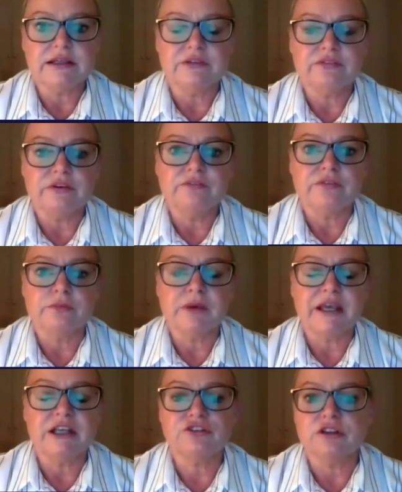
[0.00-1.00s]
of
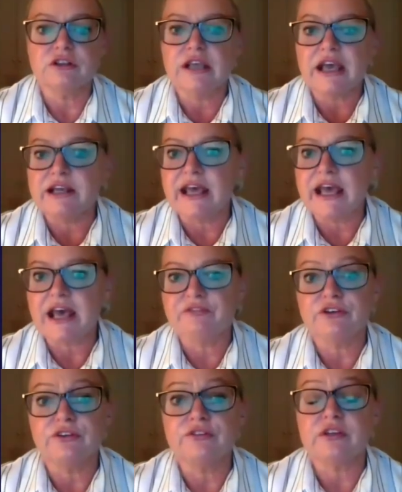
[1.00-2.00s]
information and
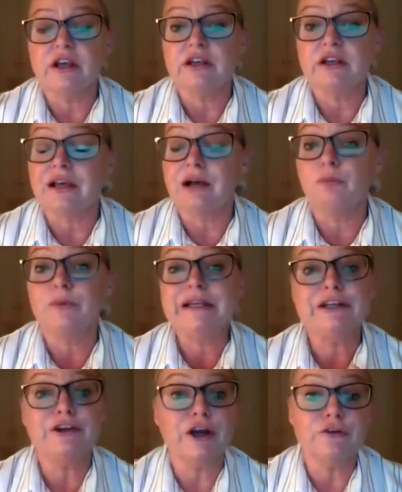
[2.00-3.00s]
evidence, and we
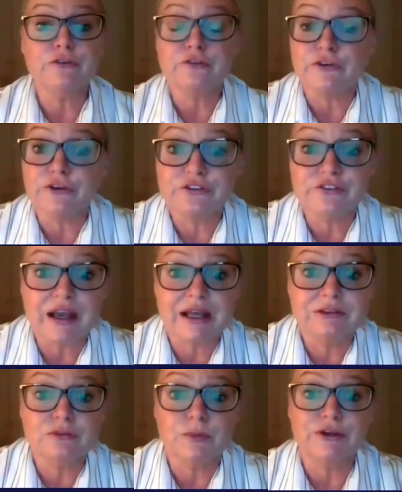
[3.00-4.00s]
know
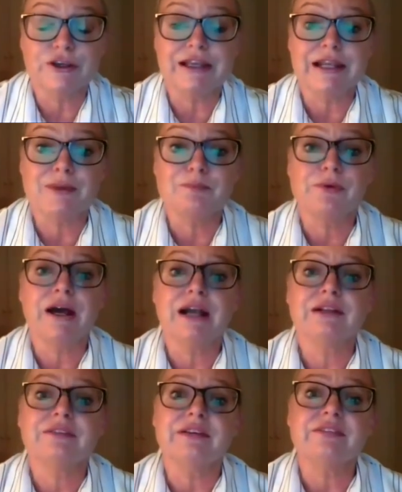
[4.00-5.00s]
firsthand working in
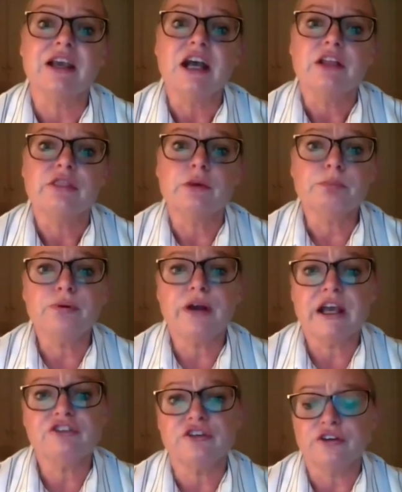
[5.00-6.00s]
practice the
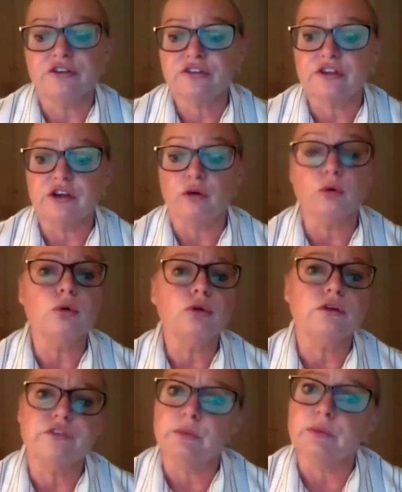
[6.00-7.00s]
pressures that all
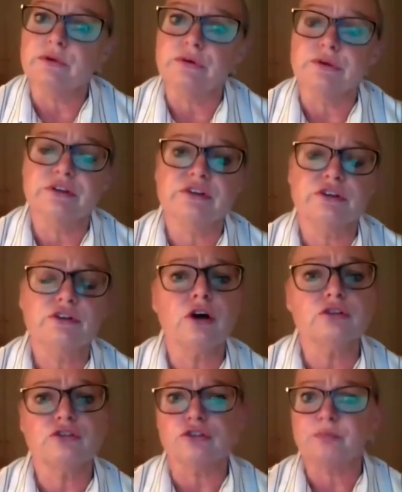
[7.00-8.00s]
of you are under,
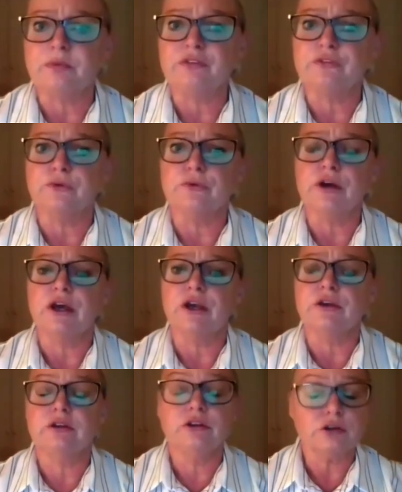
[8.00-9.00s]
not just before
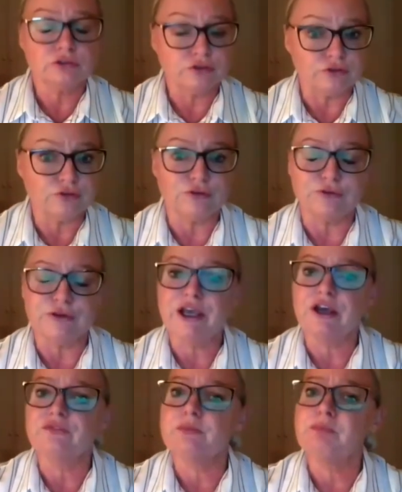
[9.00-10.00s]
COVID, not just during
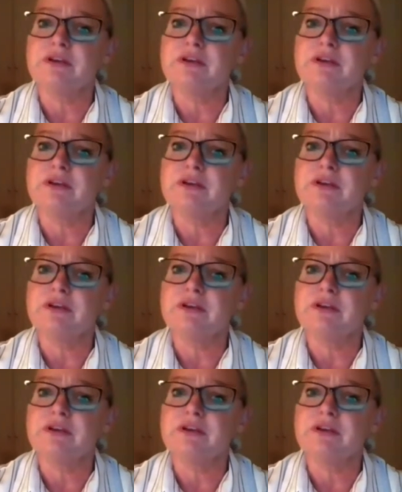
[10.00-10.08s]
COVID,